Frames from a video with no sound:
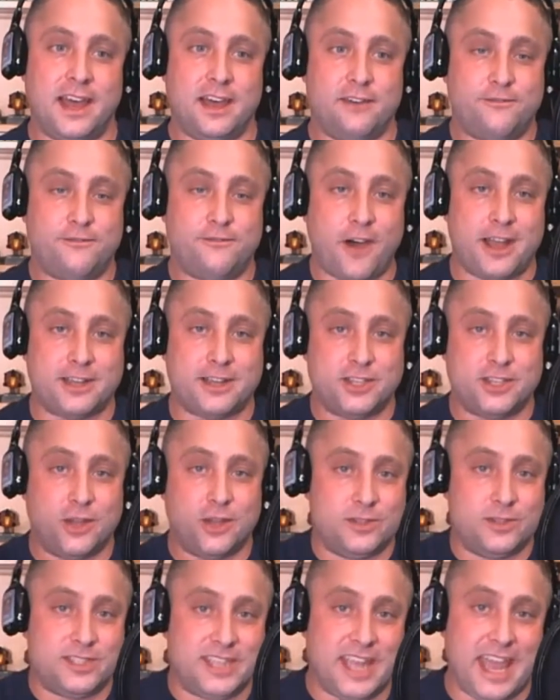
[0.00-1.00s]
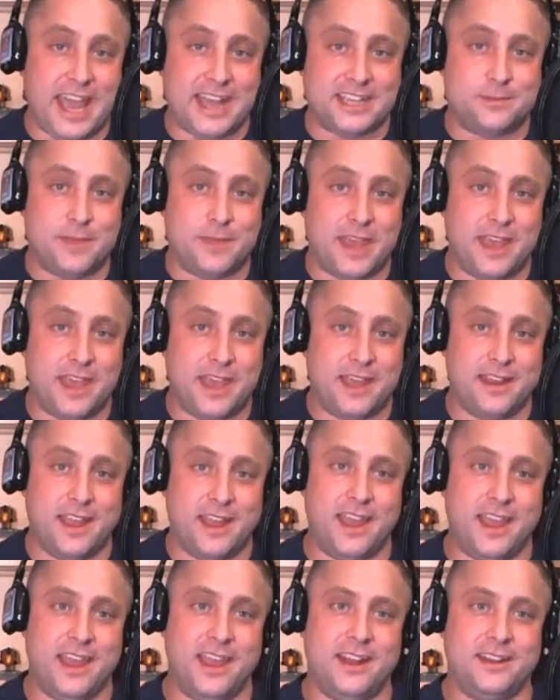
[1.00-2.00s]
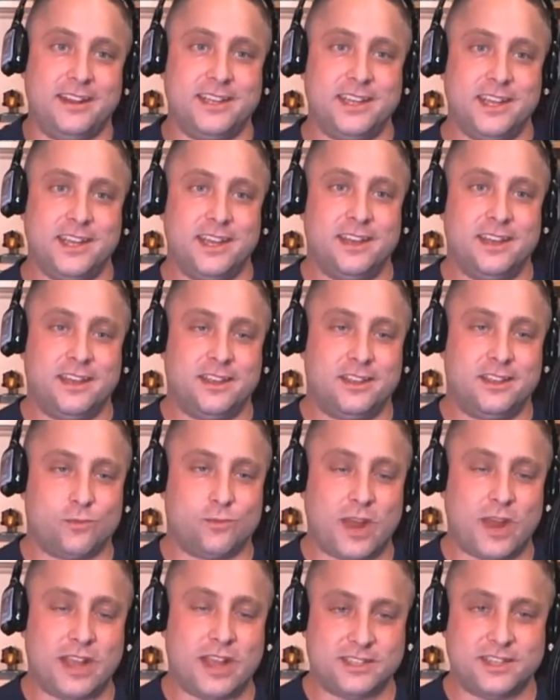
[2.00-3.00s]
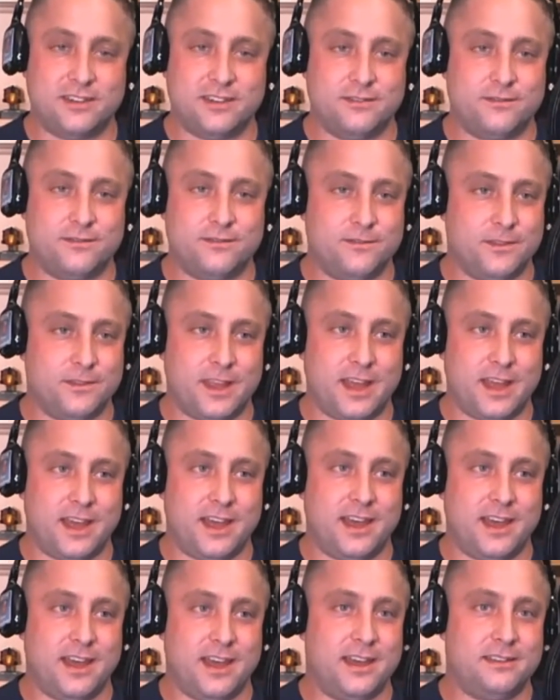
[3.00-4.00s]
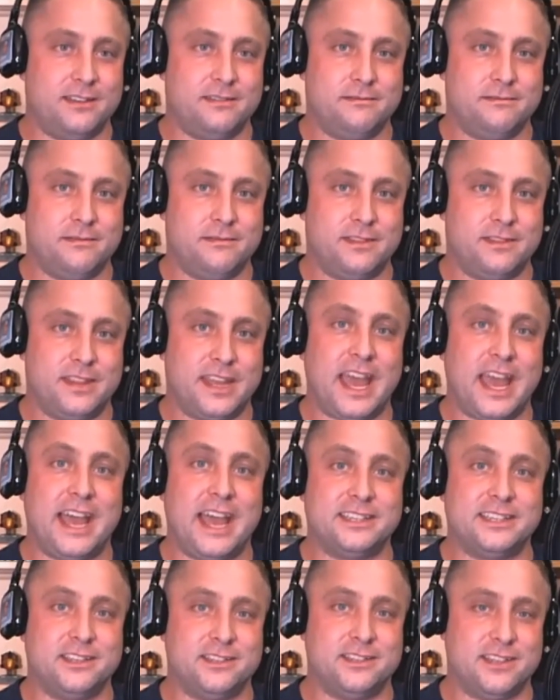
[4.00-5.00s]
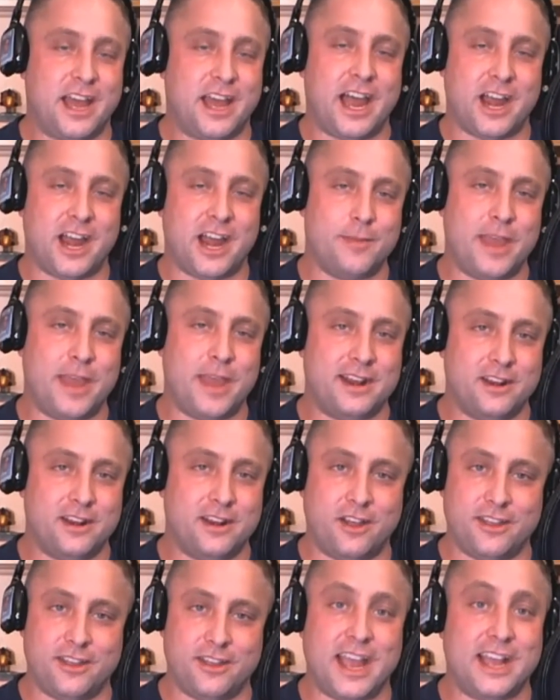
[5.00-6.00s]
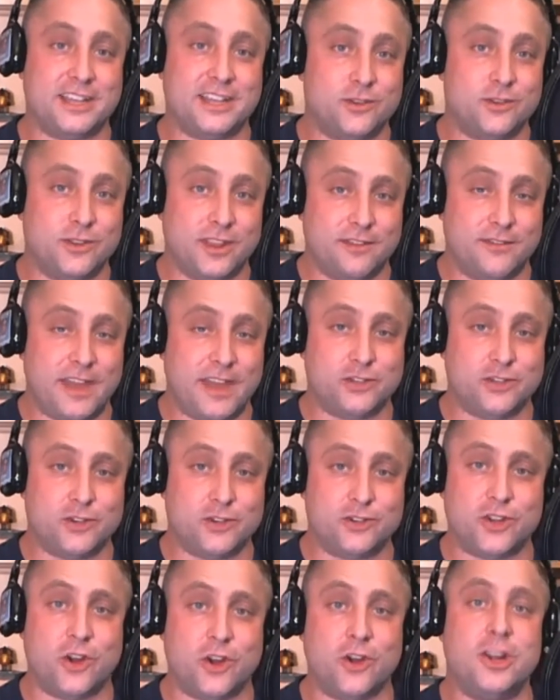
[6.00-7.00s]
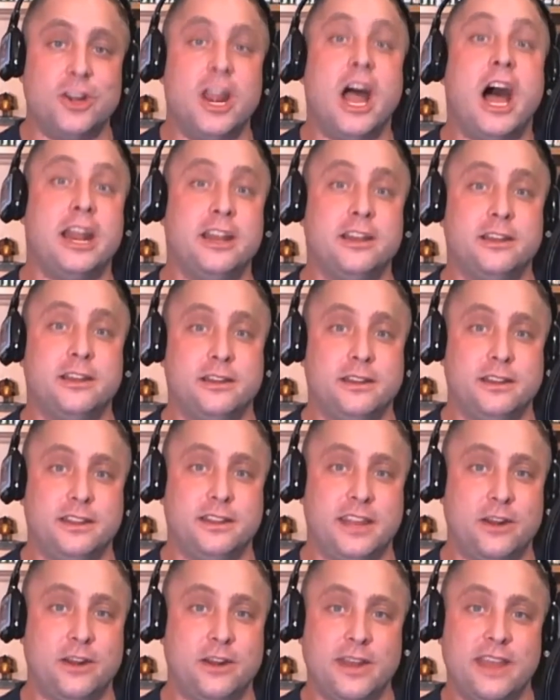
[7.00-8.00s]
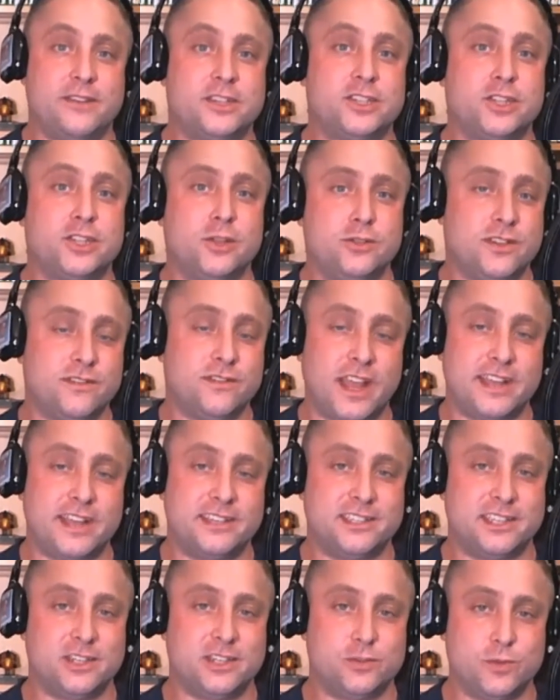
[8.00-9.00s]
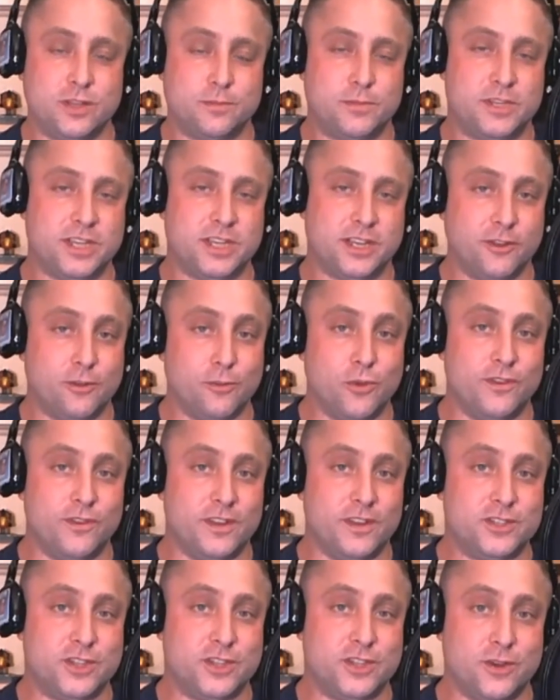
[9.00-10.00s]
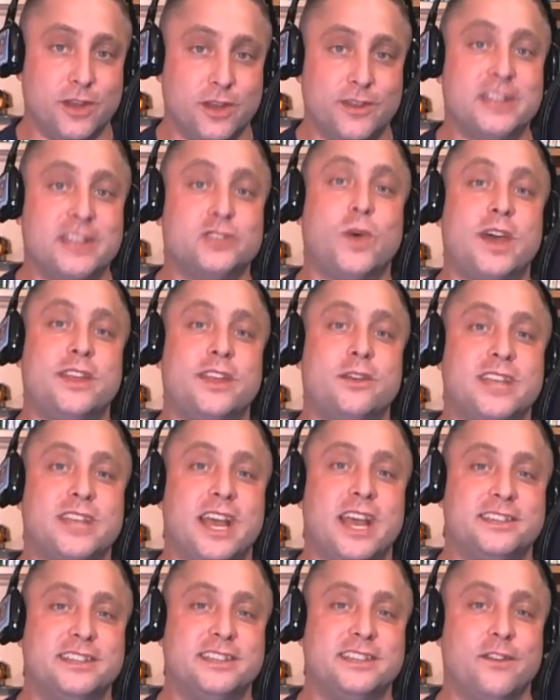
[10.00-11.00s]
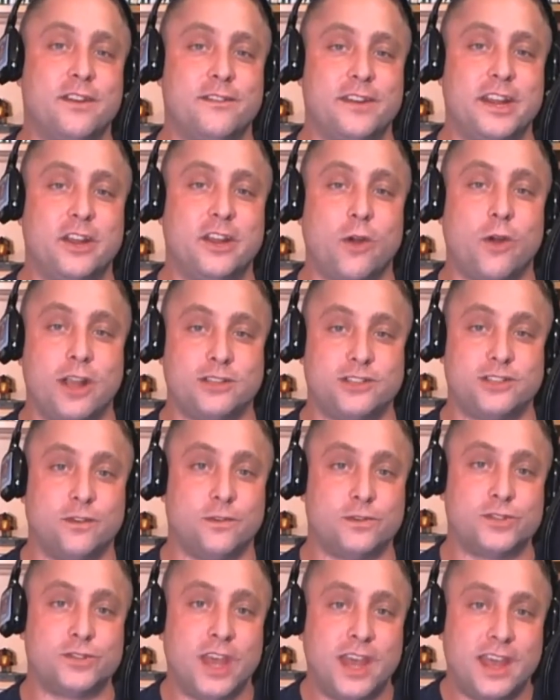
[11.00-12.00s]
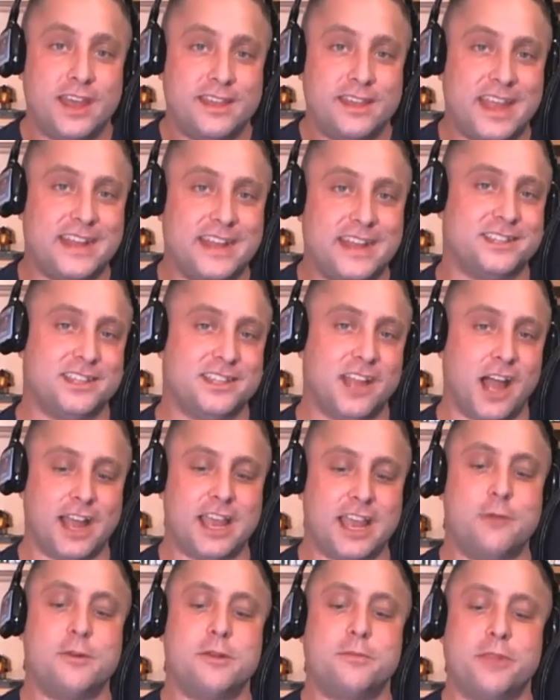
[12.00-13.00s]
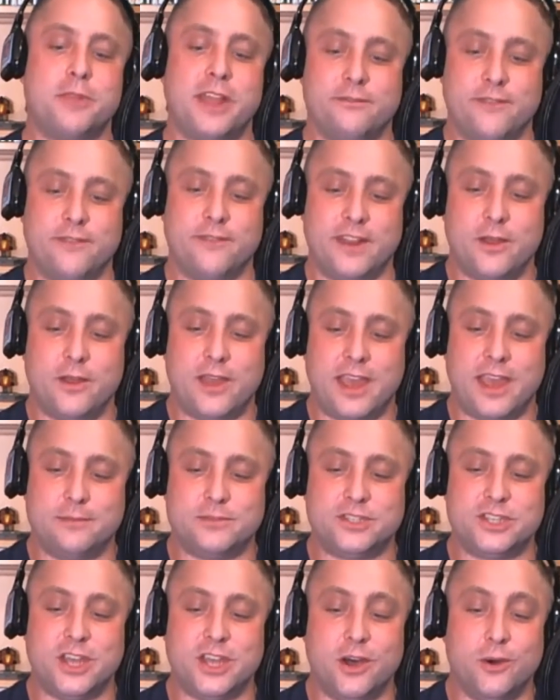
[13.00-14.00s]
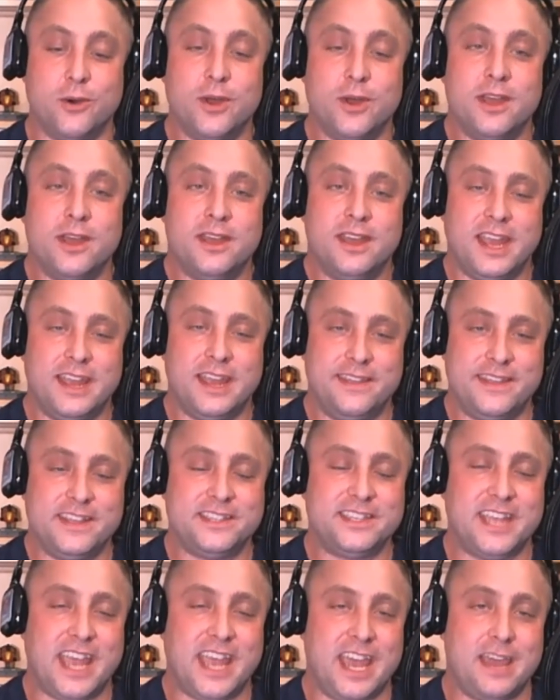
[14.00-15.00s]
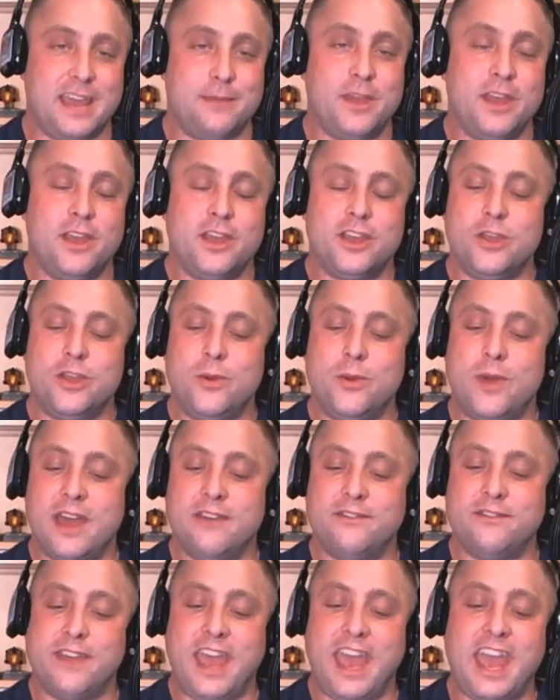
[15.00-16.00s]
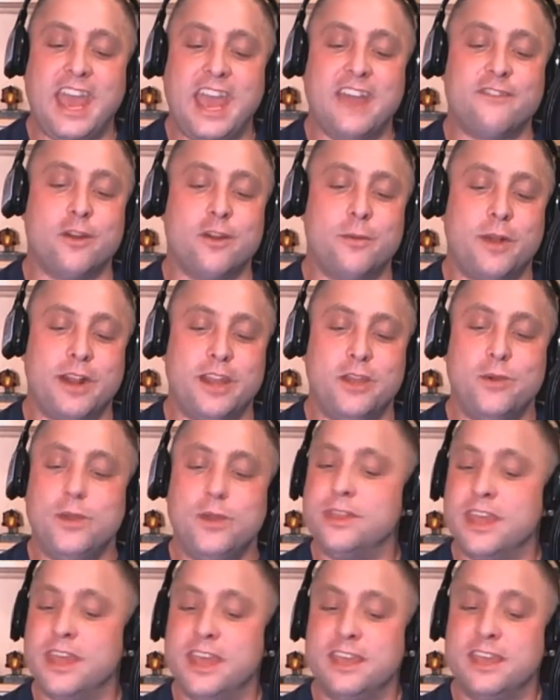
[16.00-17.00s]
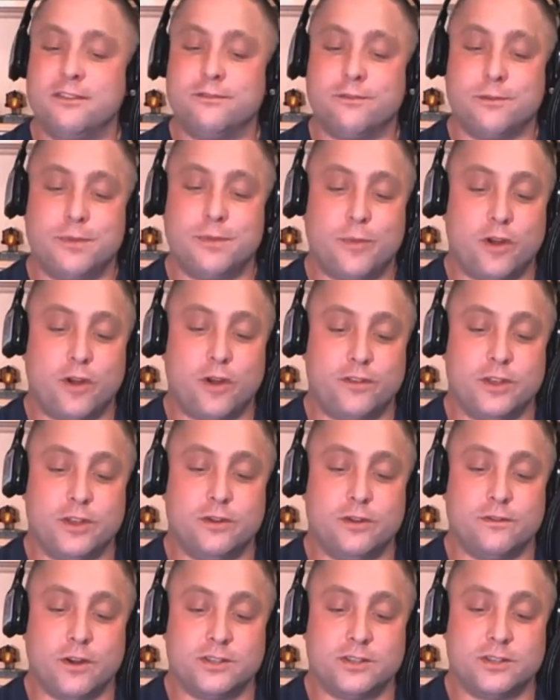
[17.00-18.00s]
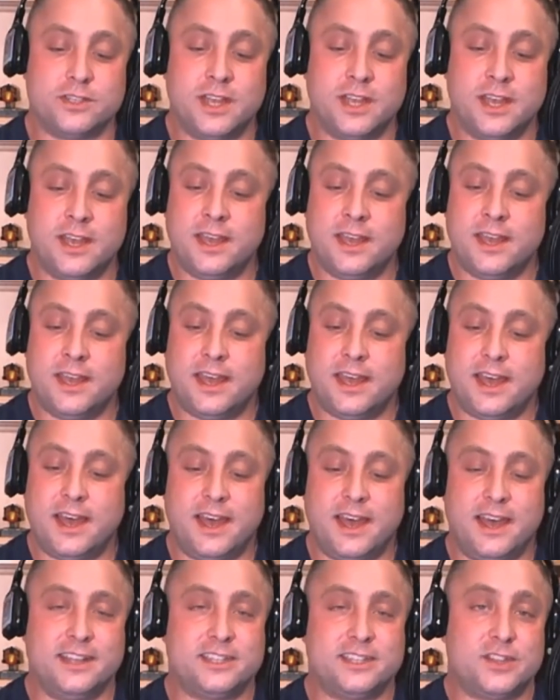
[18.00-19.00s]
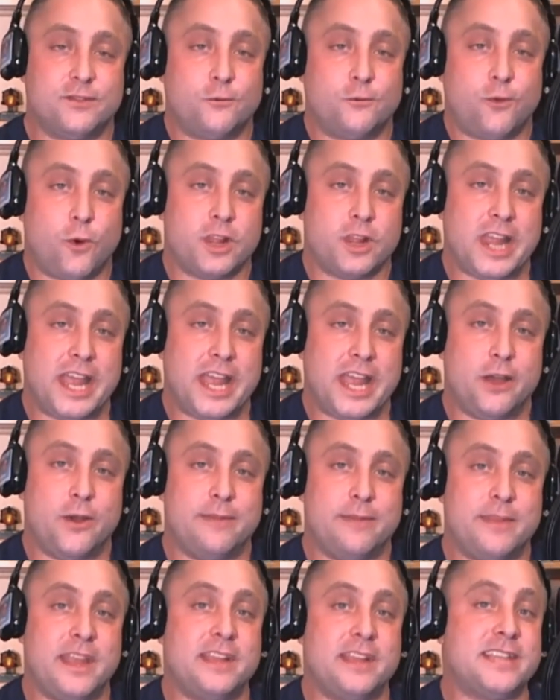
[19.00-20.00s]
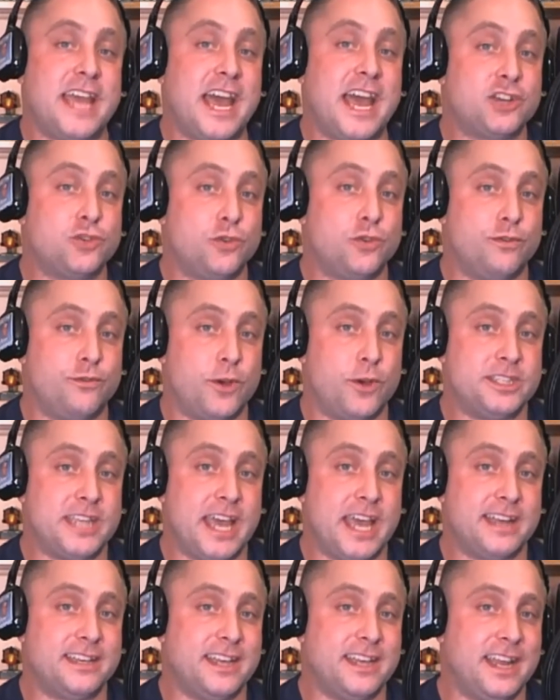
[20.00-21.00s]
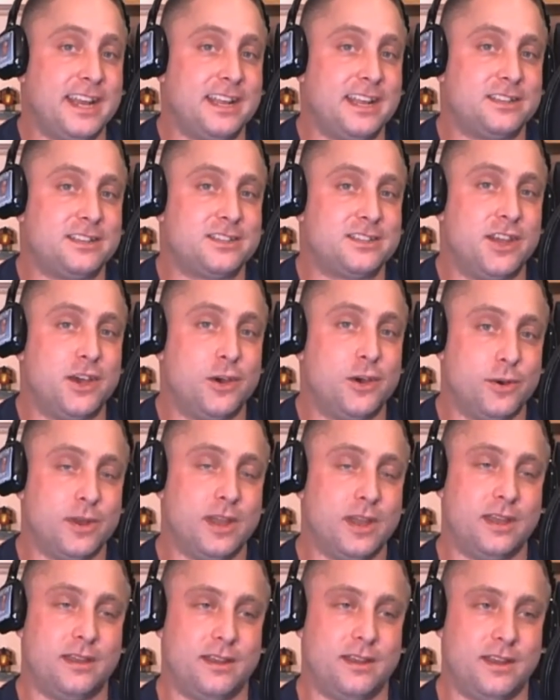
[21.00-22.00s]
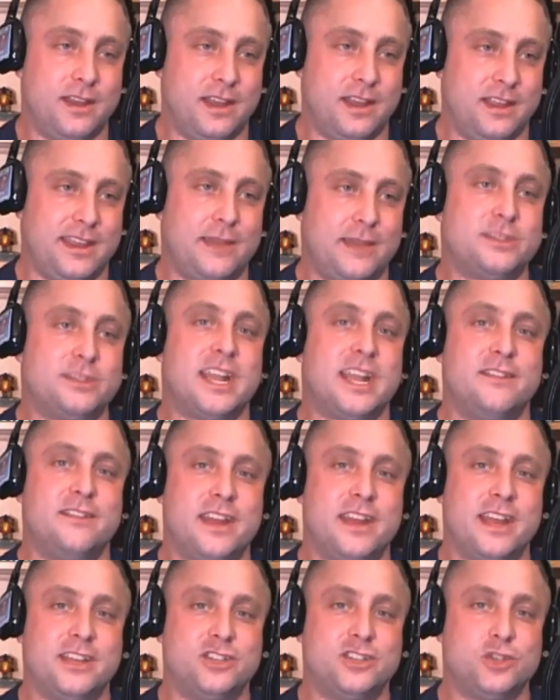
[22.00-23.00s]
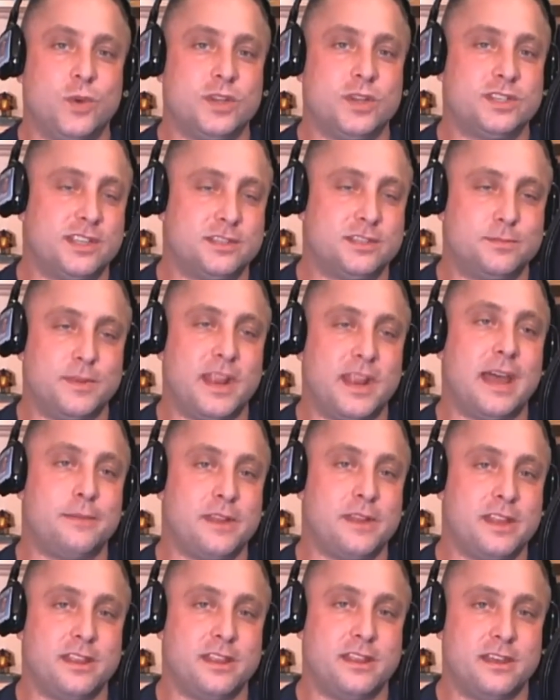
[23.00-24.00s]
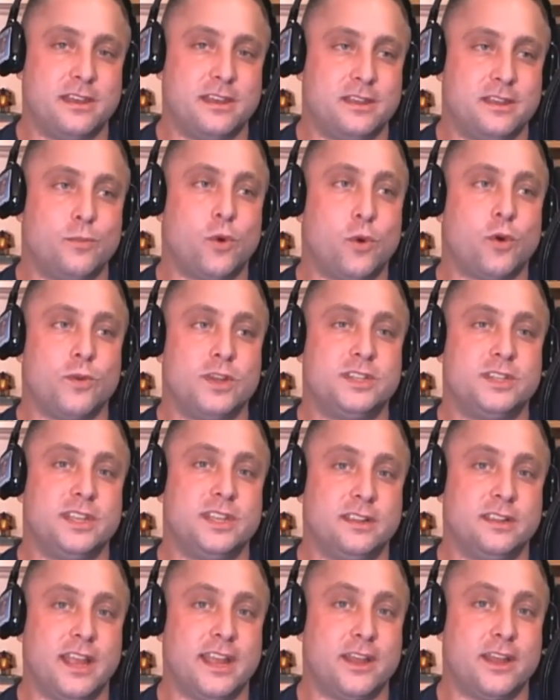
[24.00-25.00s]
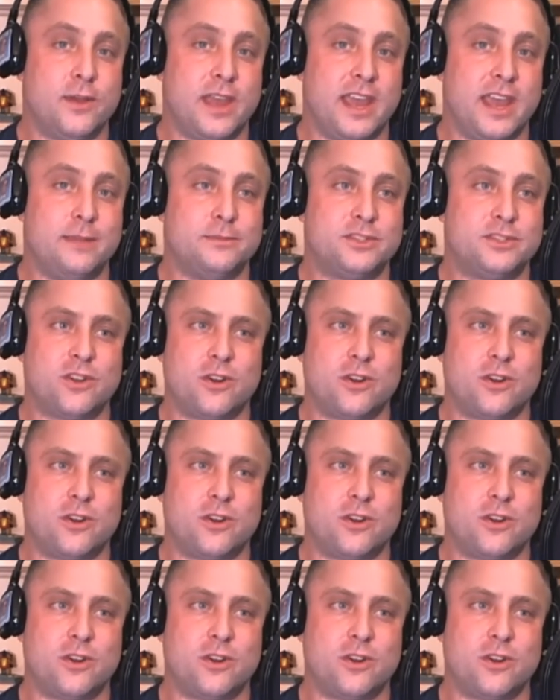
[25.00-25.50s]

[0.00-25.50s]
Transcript: Fox owns the X-Men, and the rest of the guys that you see, Iron Man and all the guys in the Avengers, they don't have exclusive licenses with a particular movie studio. That's why those guys never have any crossovers. That does not come into play in video games. So in this game, you have everybody you can think of from the Marvel Universe. It's the fourth Lego game that has actual voice acting in it. So that was kind of a nice twist that's been happening in the more recent Lego games.